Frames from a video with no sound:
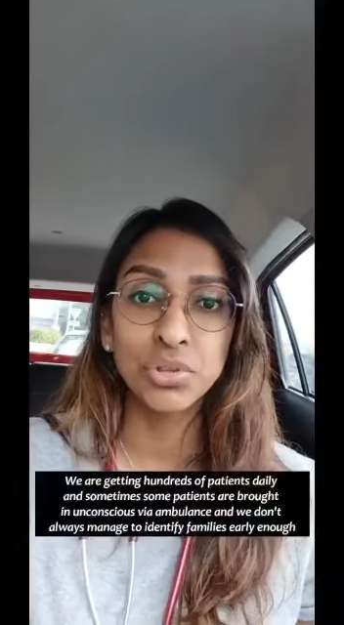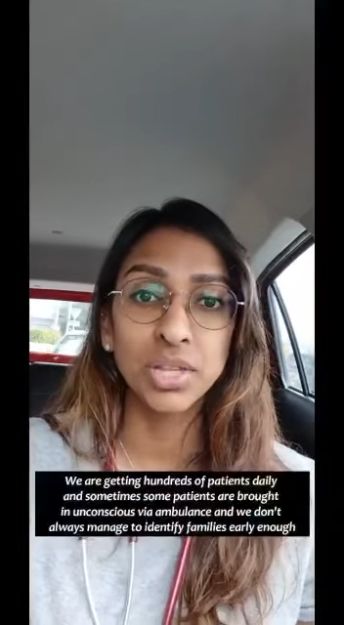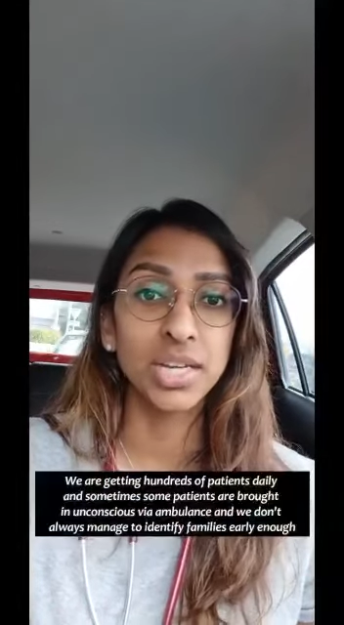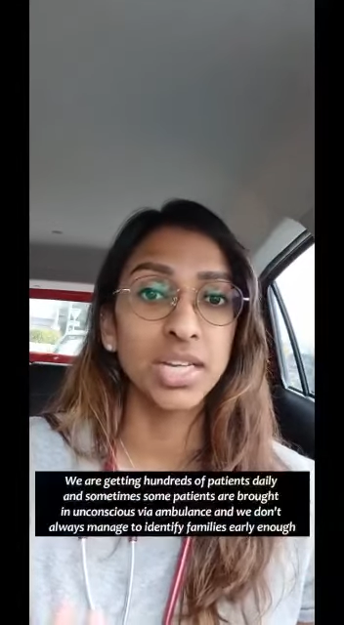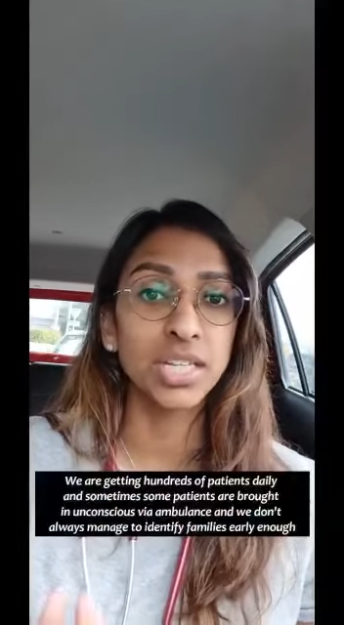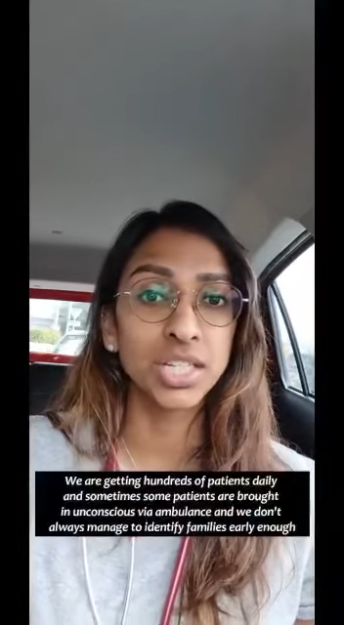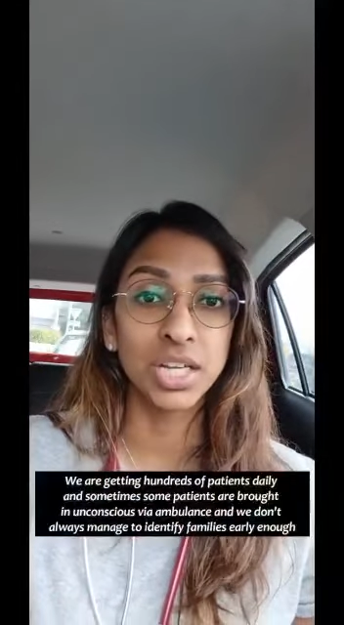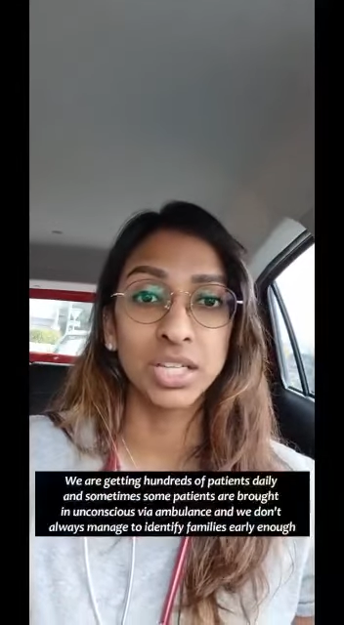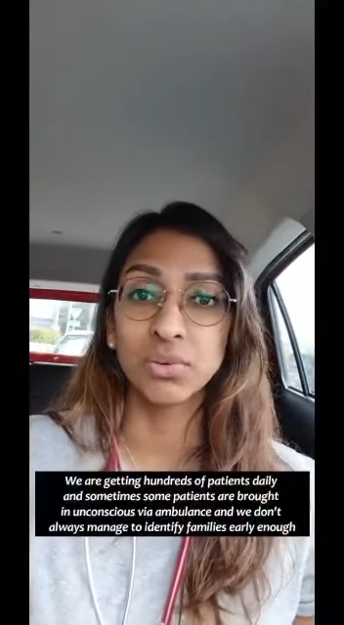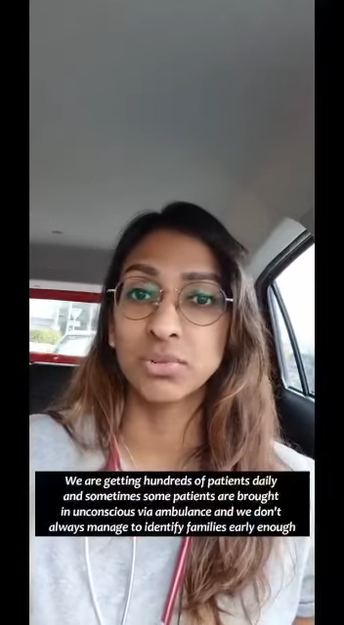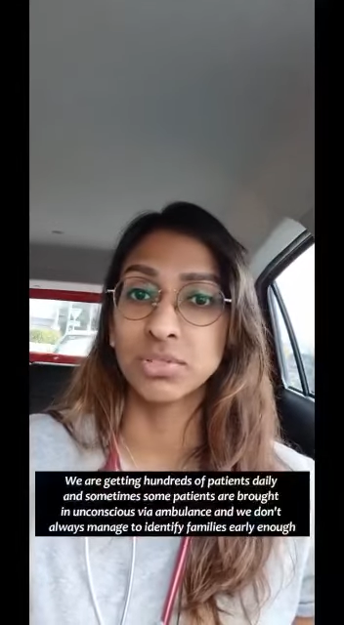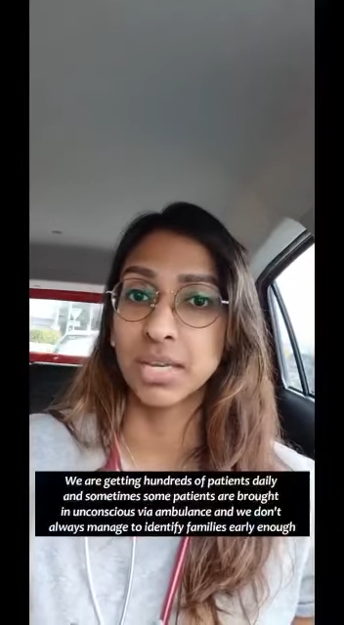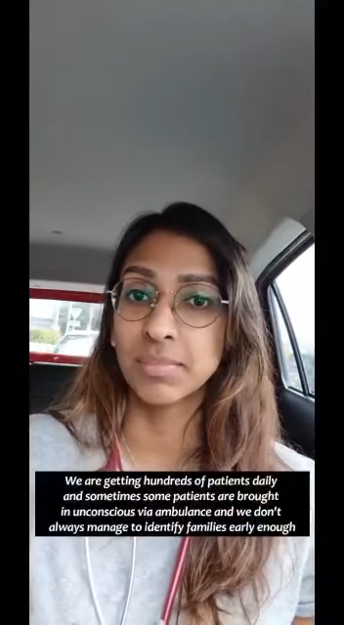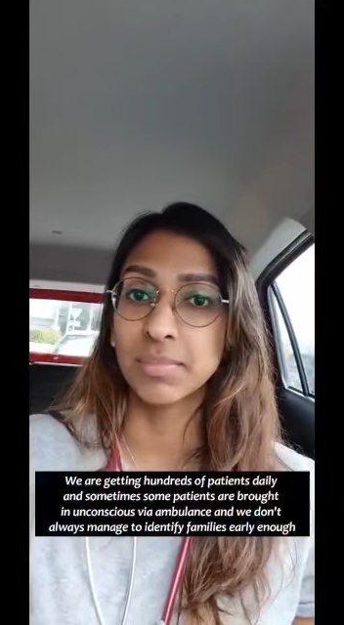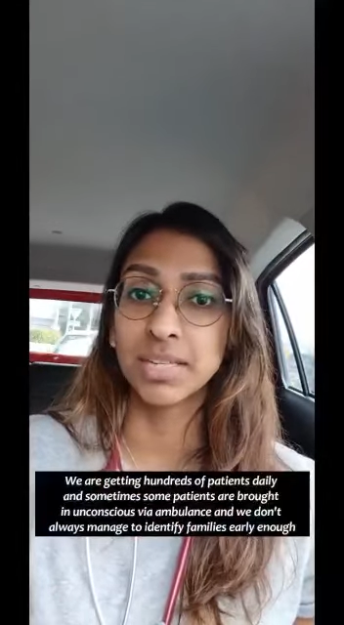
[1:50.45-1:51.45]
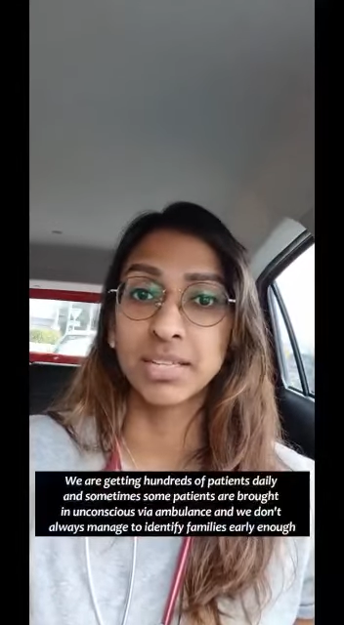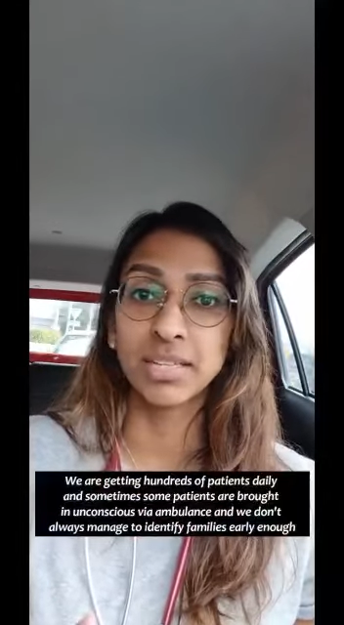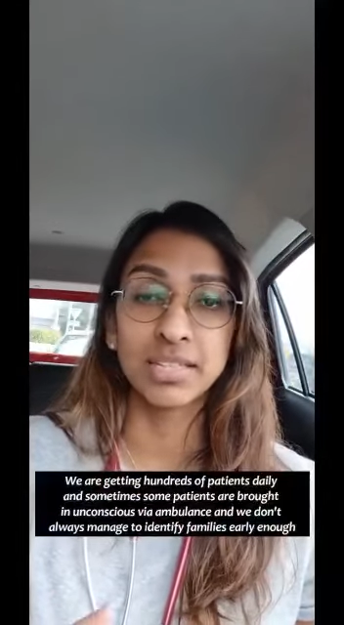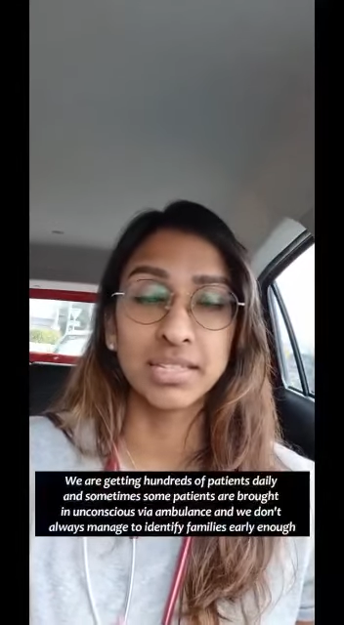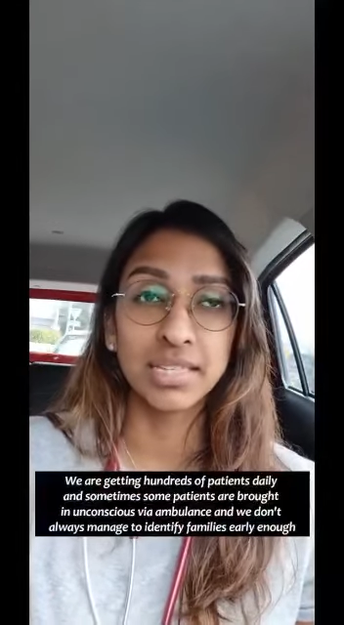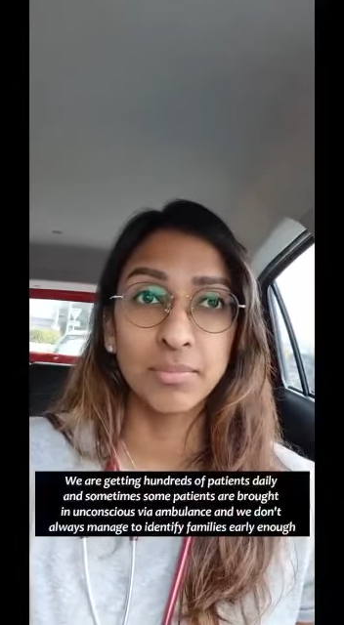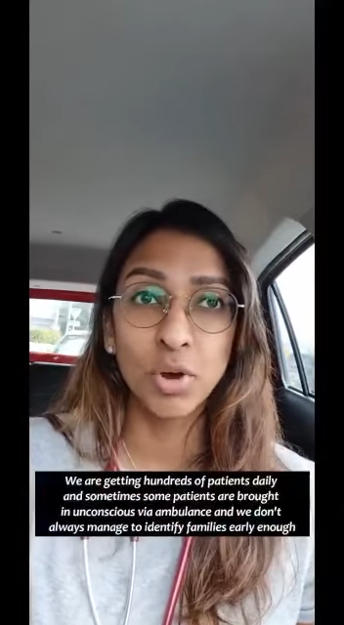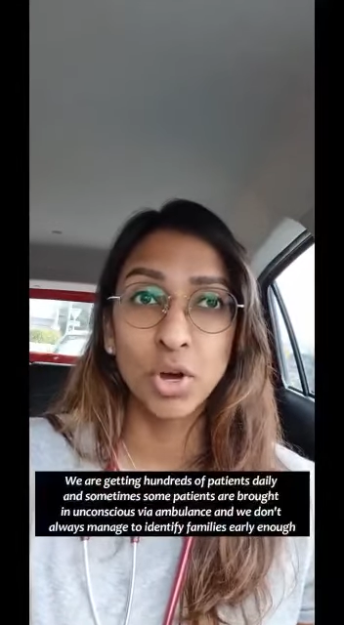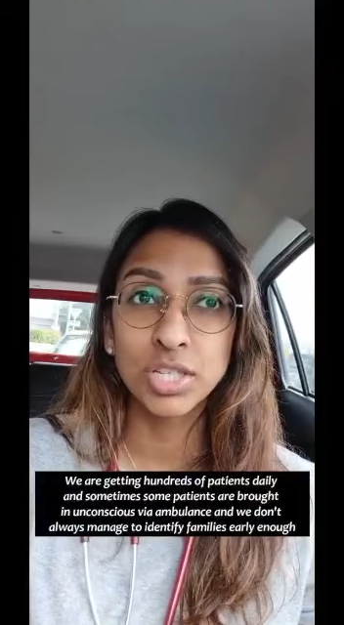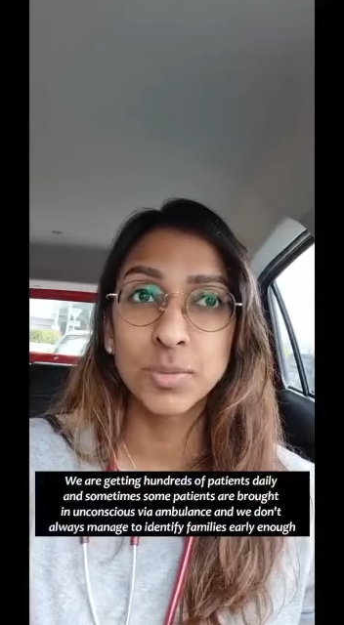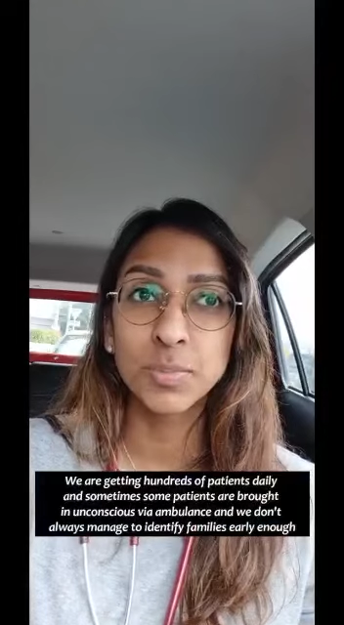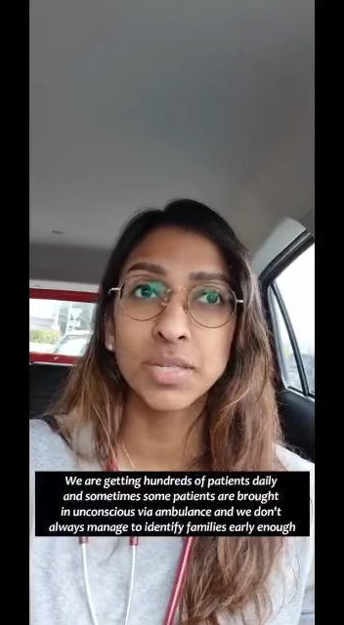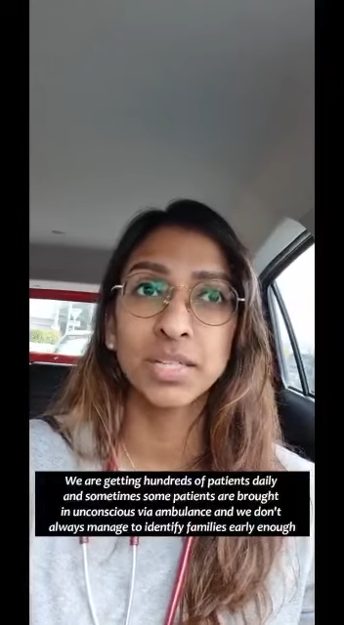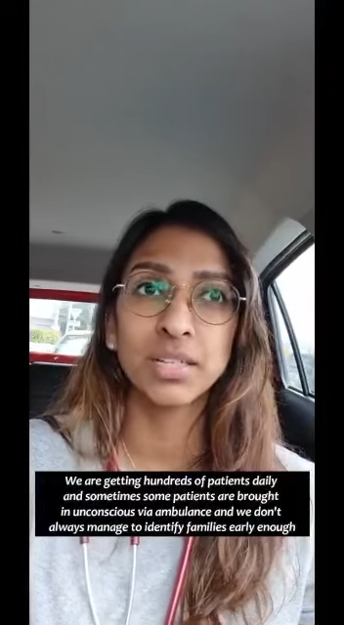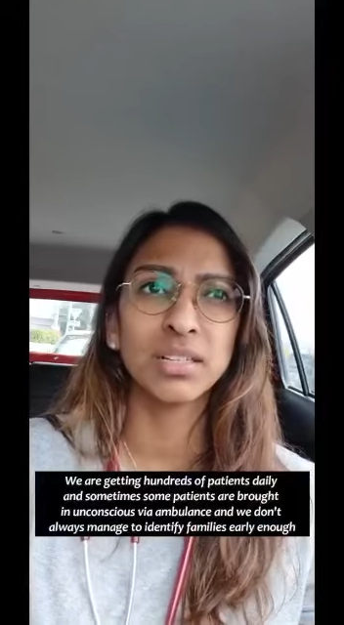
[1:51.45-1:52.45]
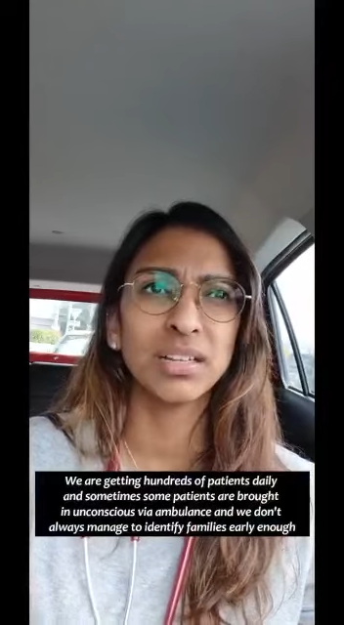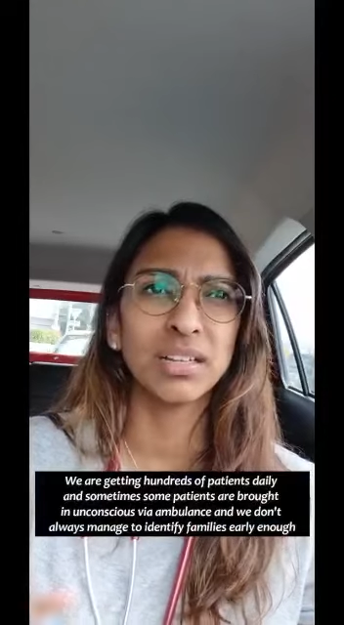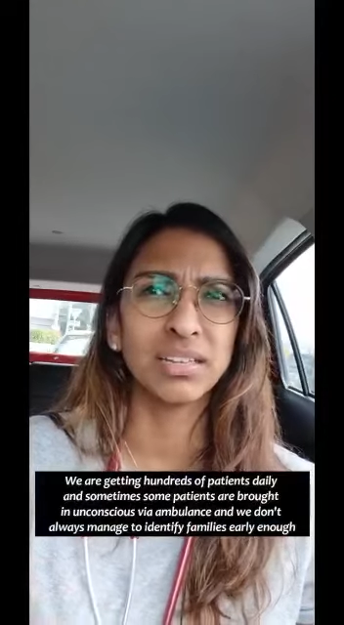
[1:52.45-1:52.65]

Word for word: that each other was admitted in the same hospital.